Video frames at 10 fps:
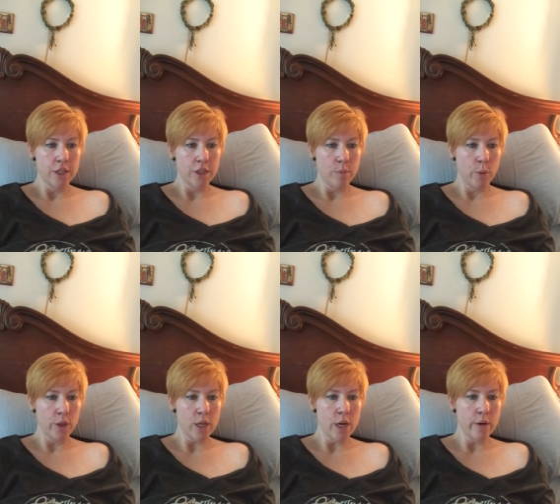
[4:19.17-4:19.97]
She
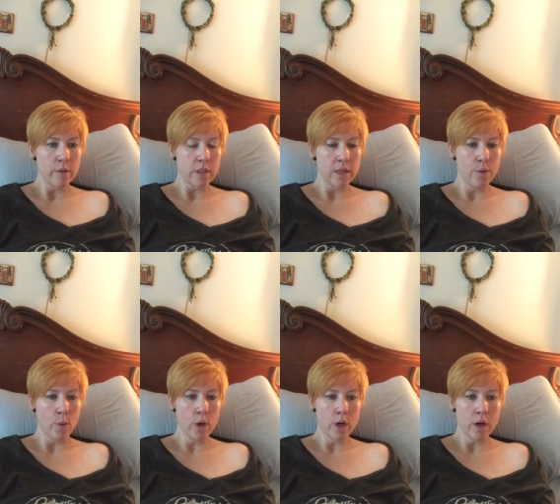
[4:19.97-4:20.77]
put the notes in
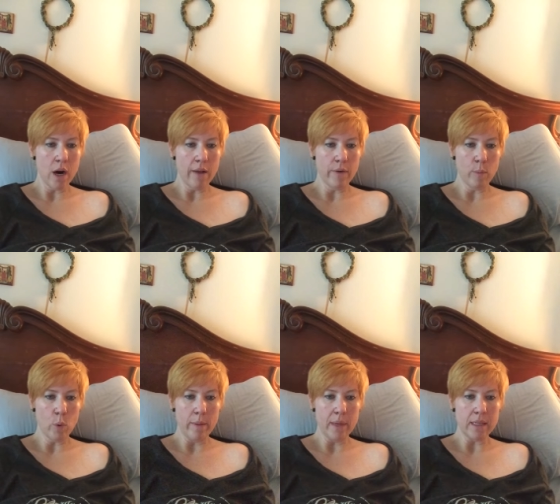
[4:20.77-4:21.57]
order of
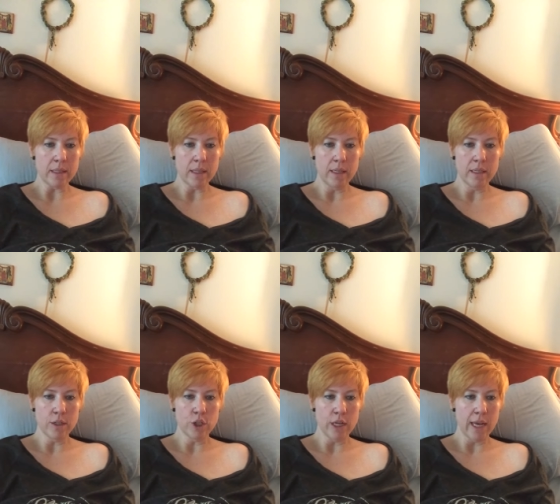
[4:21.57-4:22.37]
appointments
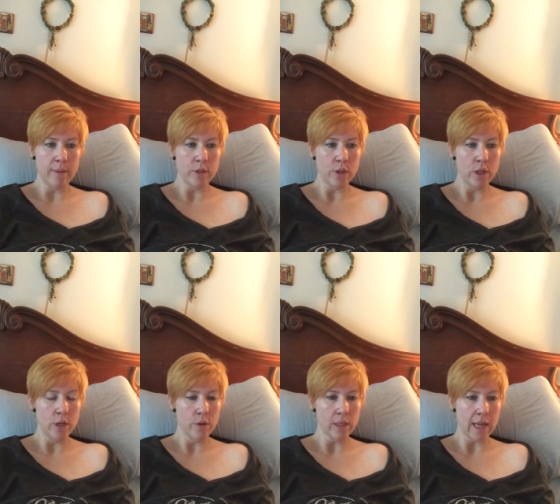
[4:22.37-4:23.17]
until she came to the
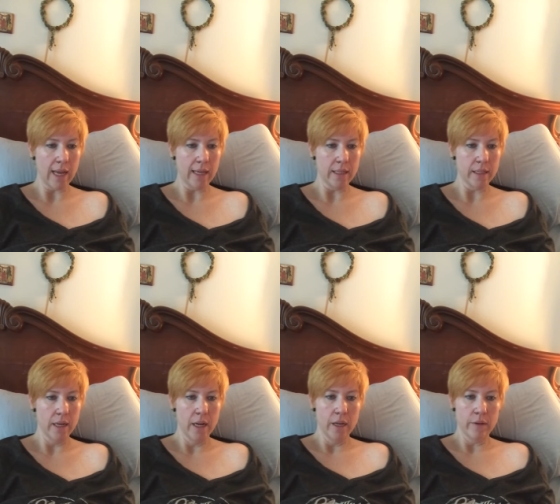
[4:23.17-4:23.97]
new client.
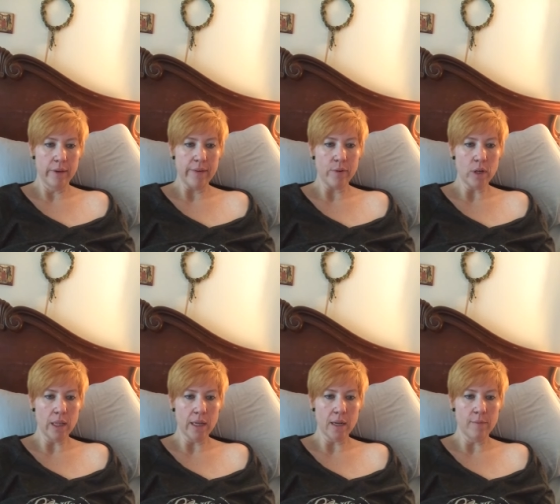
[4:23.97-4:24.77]
The
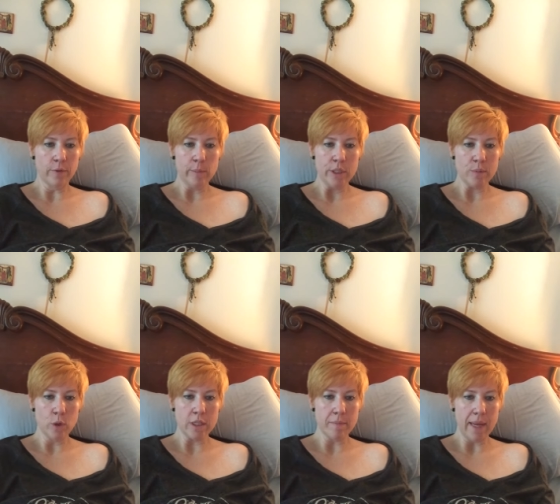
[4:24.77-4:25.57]
referral had come from a
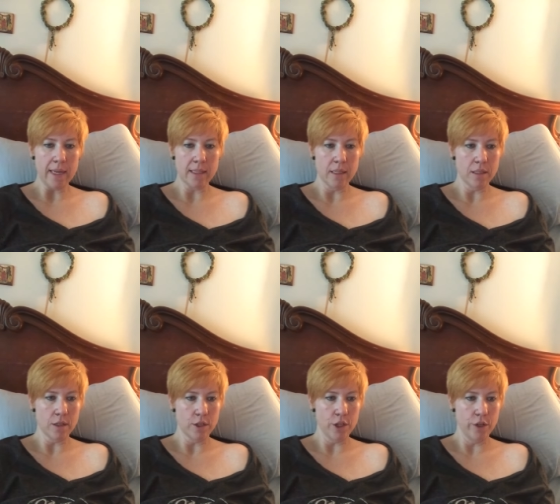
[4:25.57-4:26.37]
sports medicine
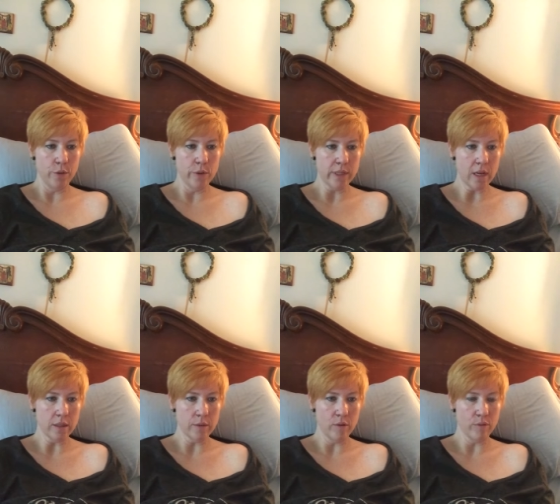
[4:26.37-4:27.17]
surgeon who was
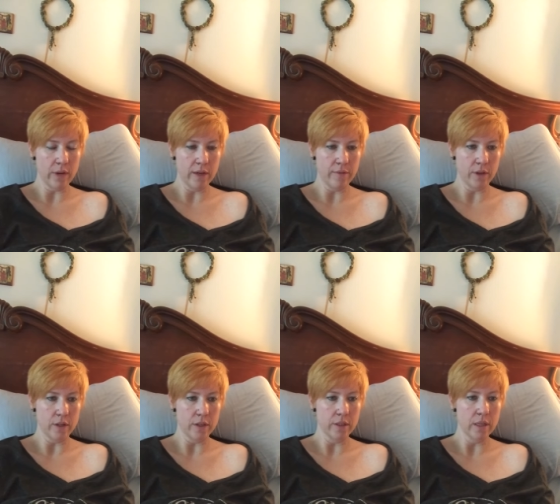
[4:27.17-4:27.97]
also a friend of
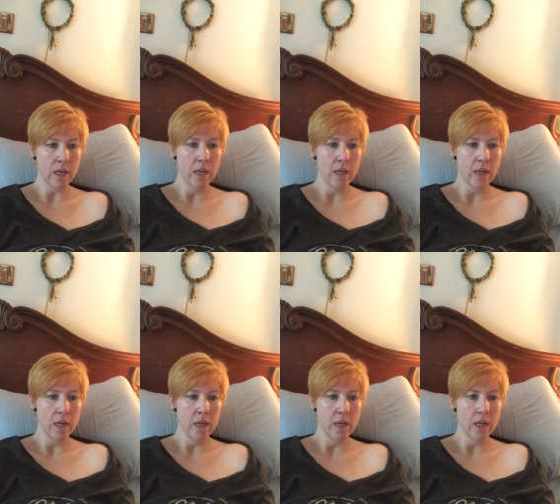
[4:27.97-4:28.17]
hers.